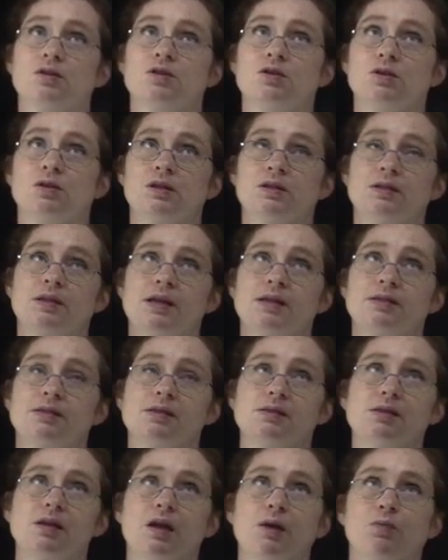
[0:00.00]
So this has the
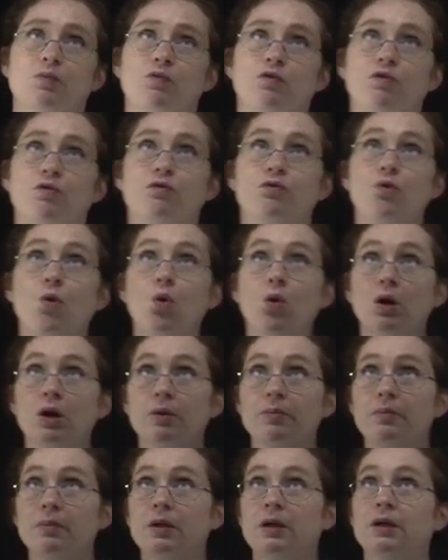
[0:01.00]
same
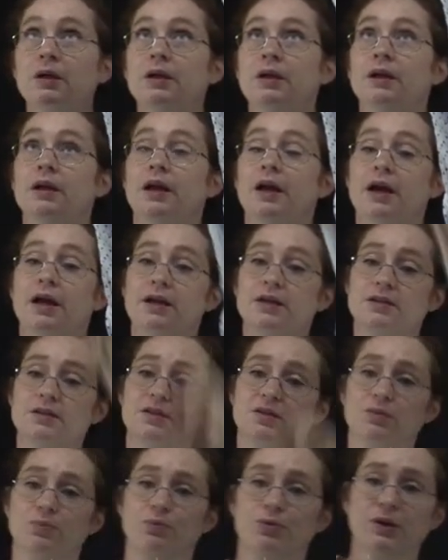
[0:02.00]
form as
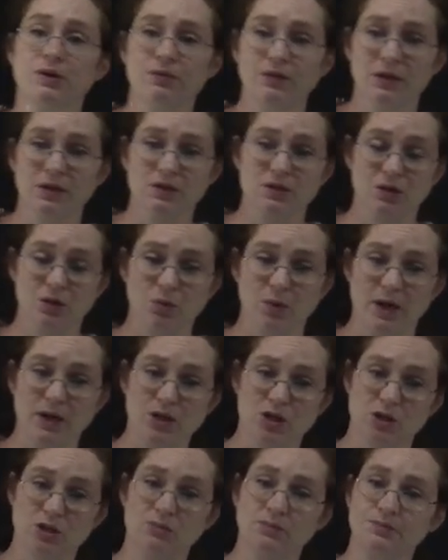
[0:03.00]
the previous
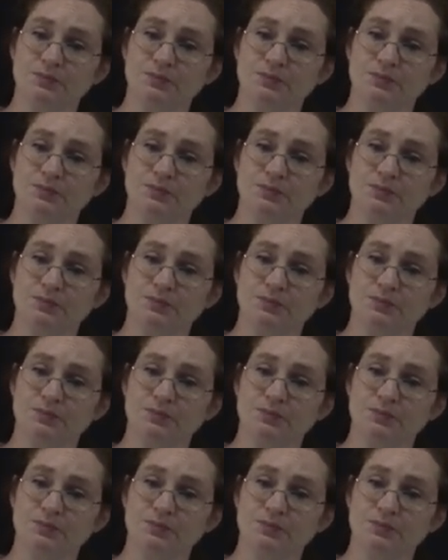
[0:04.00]
equation.